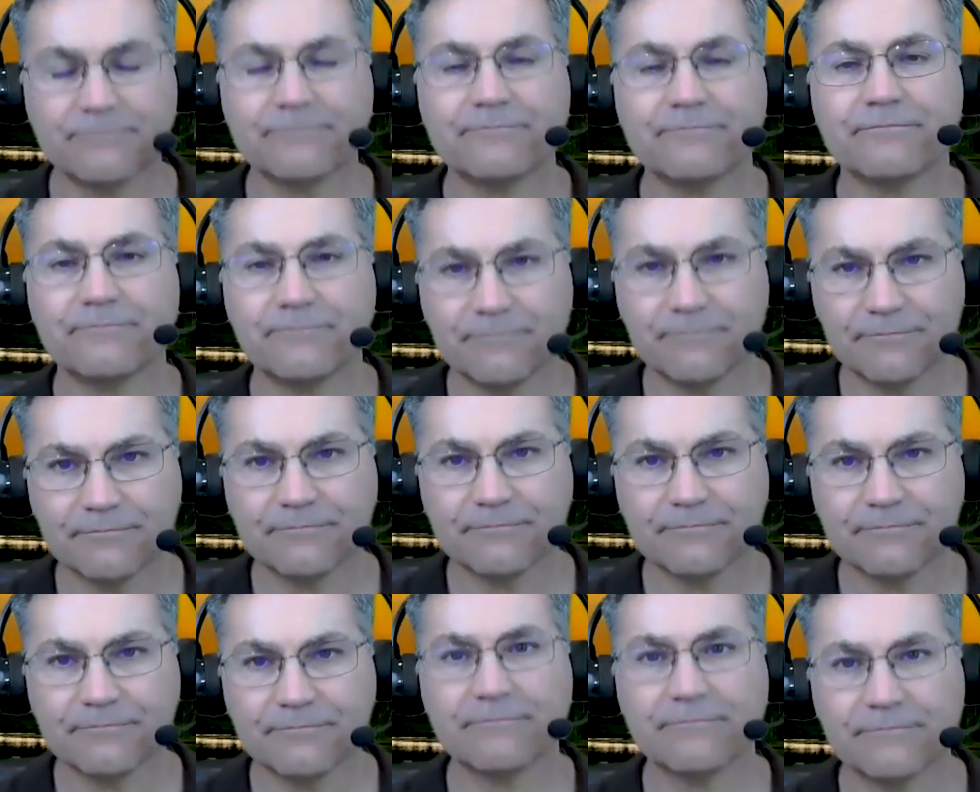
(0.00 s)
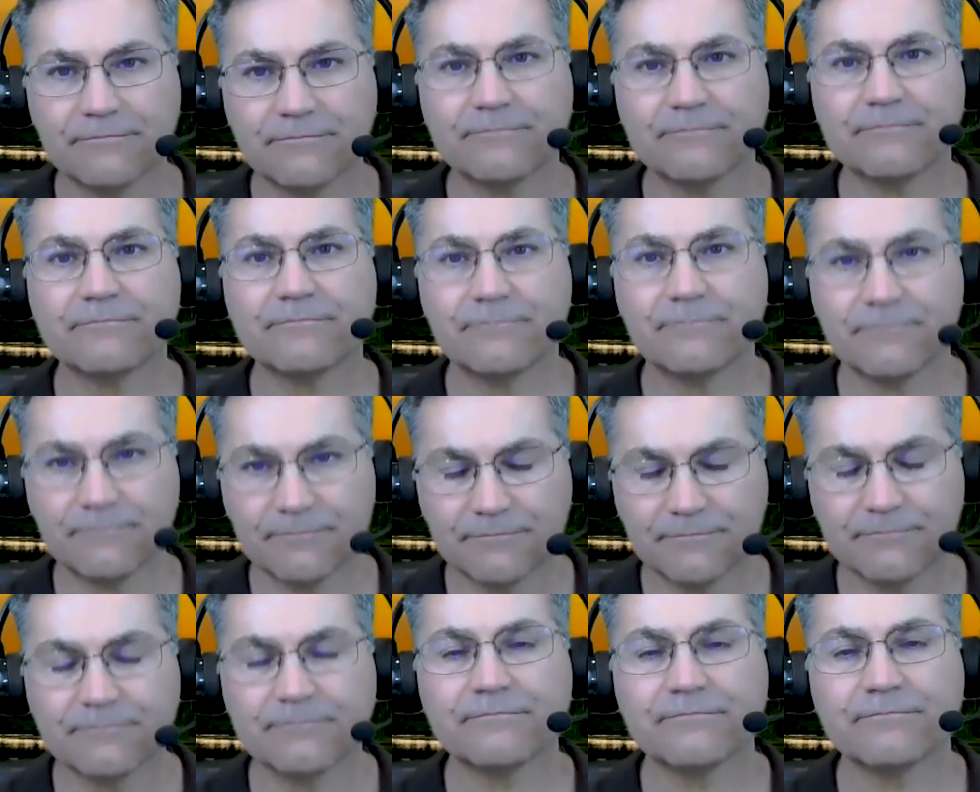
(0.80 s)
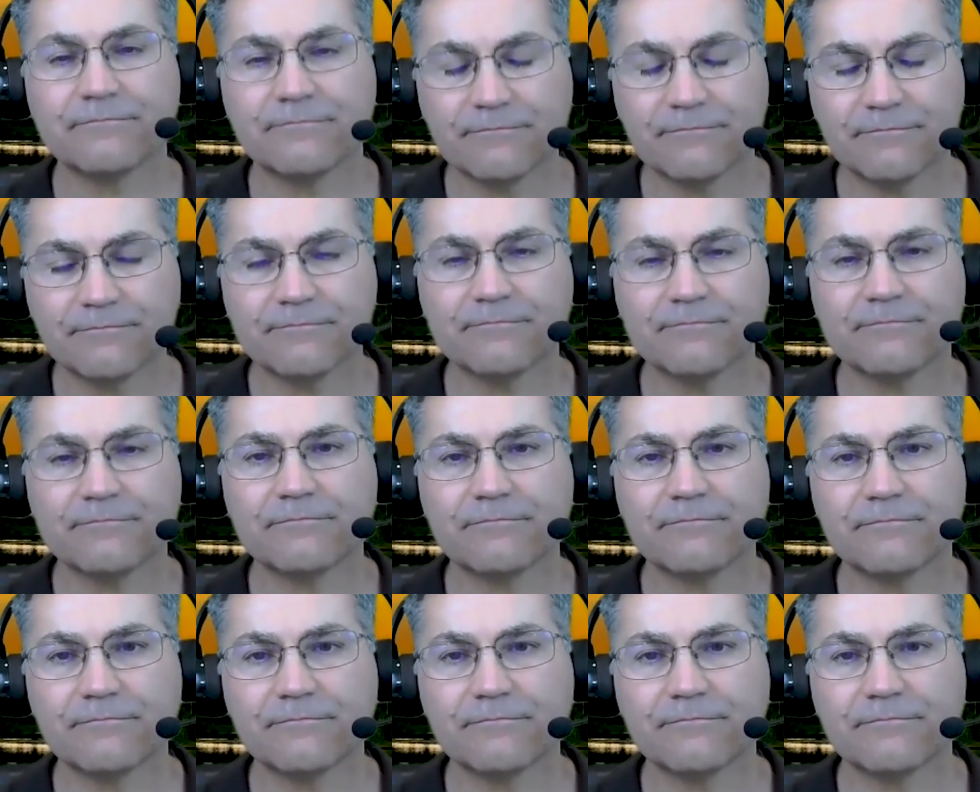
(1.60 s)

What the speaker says: And it's very powerful